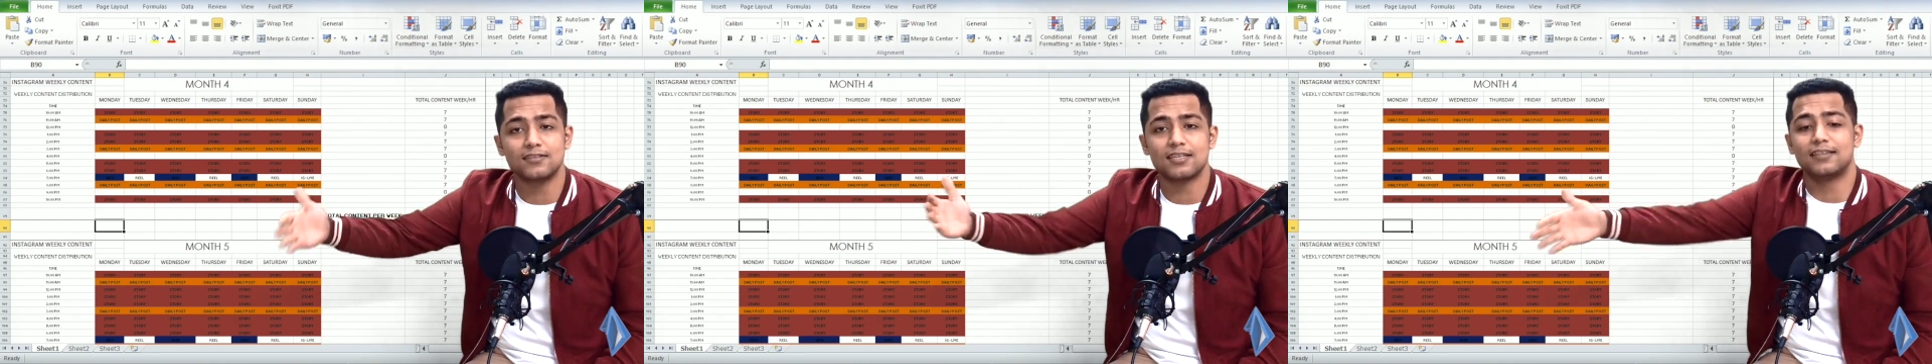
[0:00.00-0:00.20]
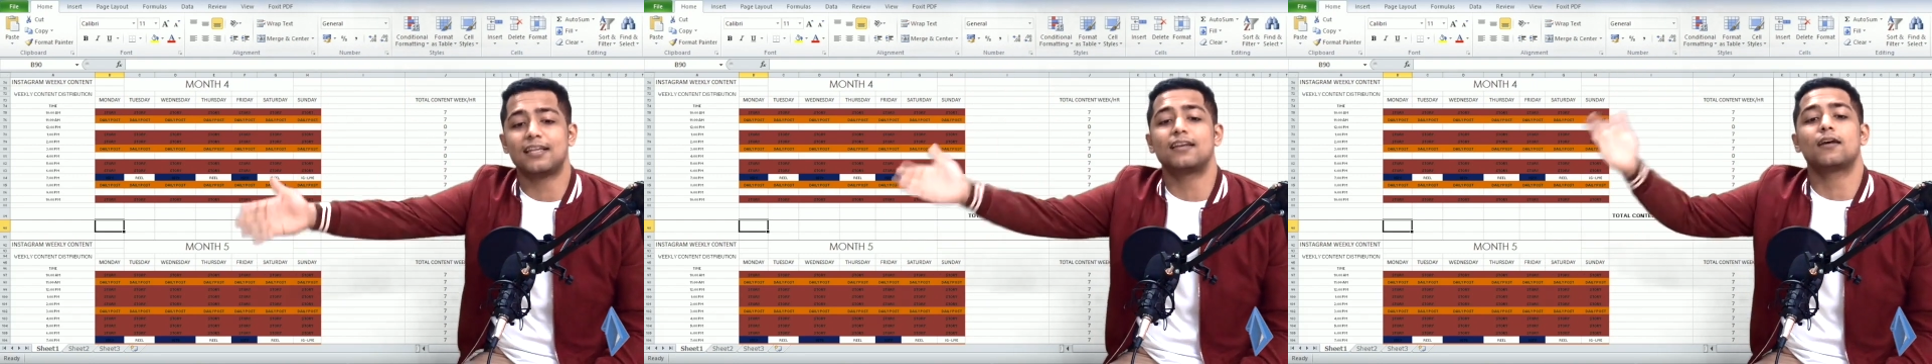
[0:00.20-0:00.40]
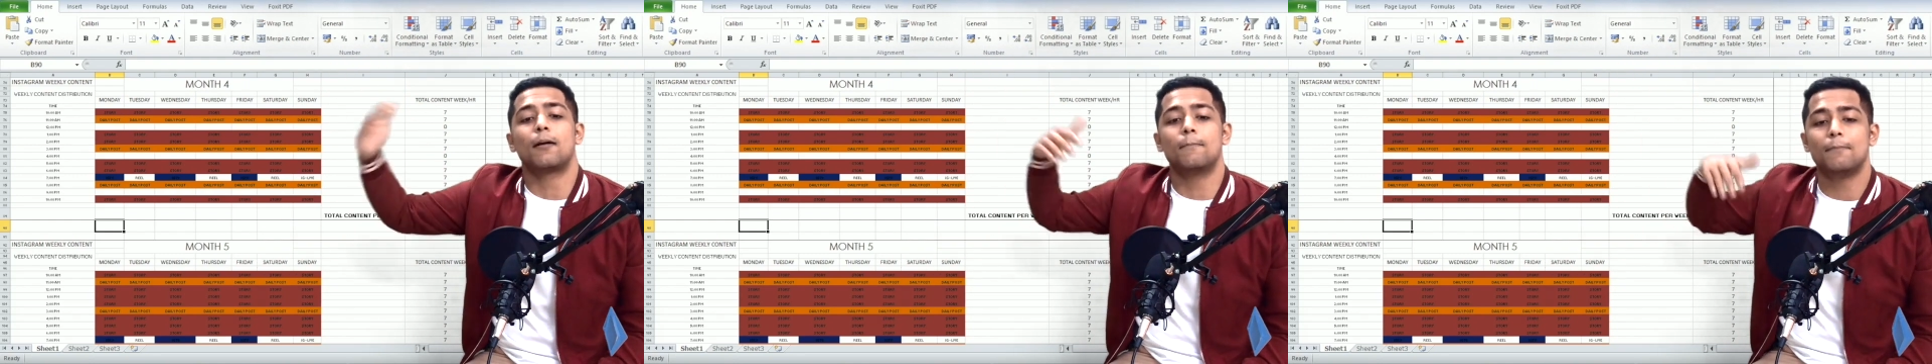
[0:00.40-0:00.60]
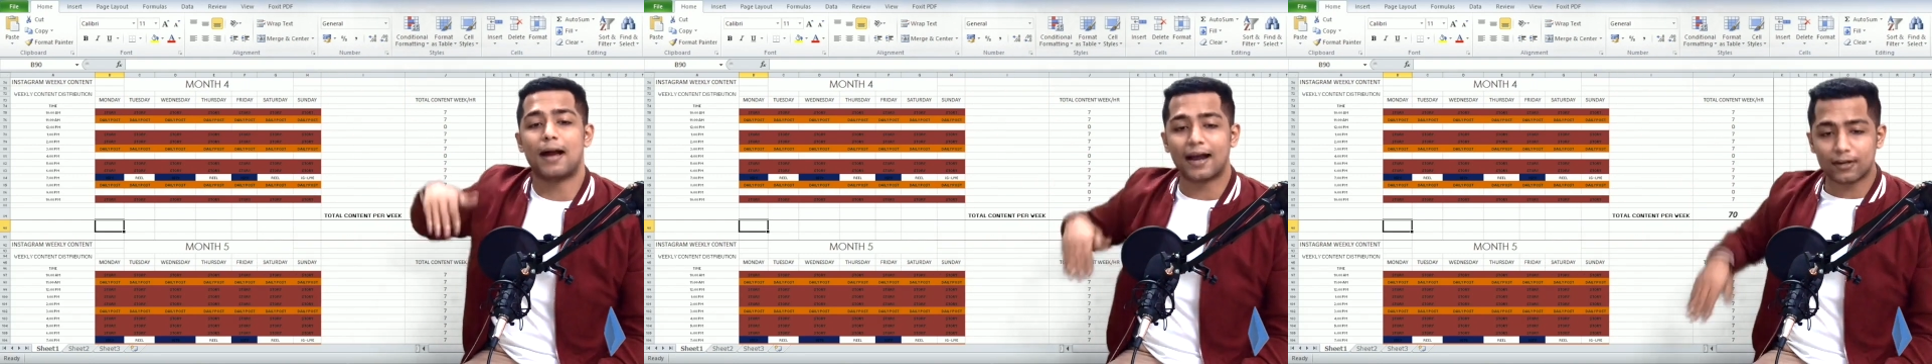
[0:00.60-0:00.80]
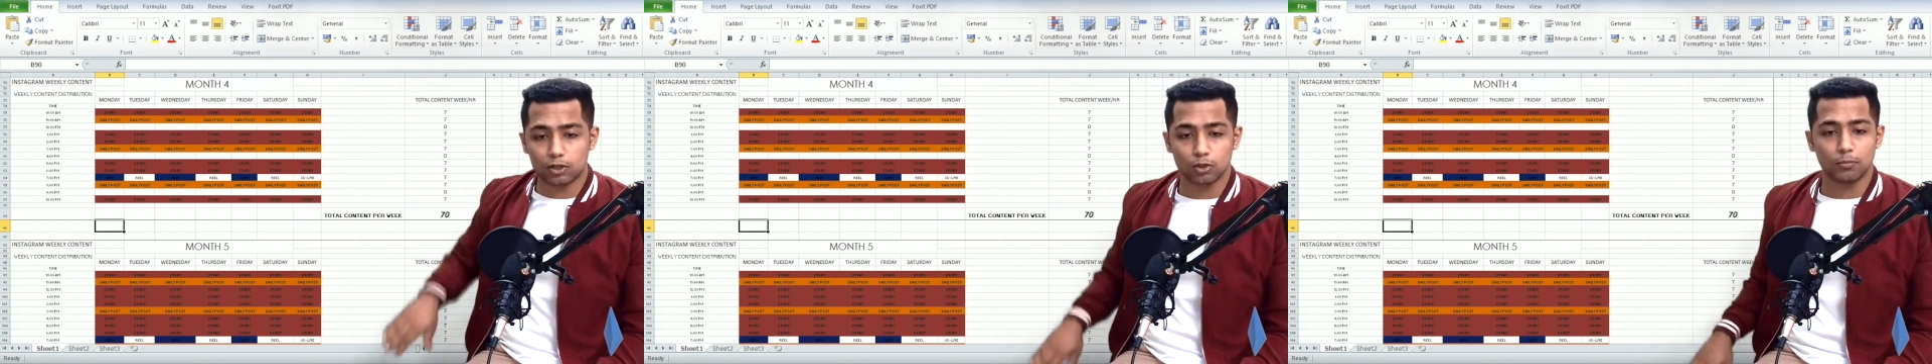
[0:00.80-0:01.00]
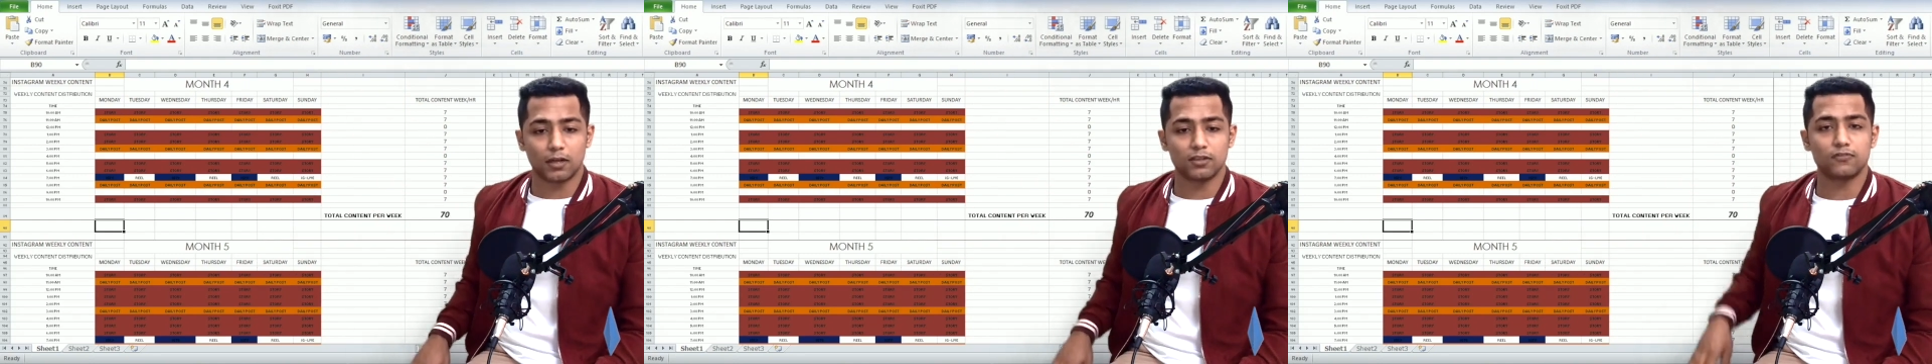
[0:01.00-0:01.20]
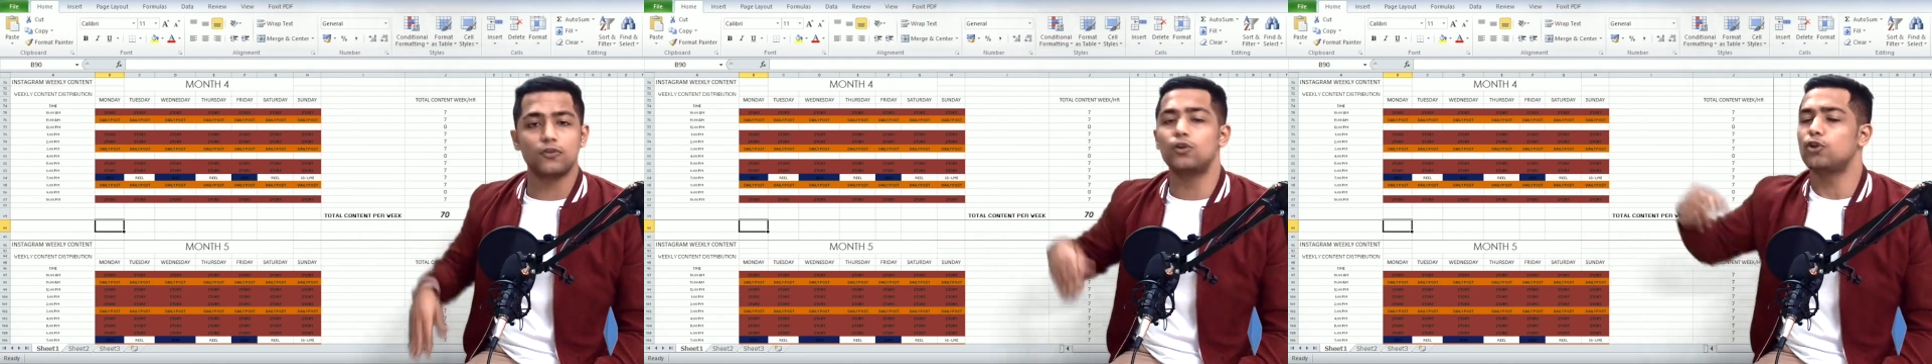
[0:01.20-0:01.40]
and then come back to month 4.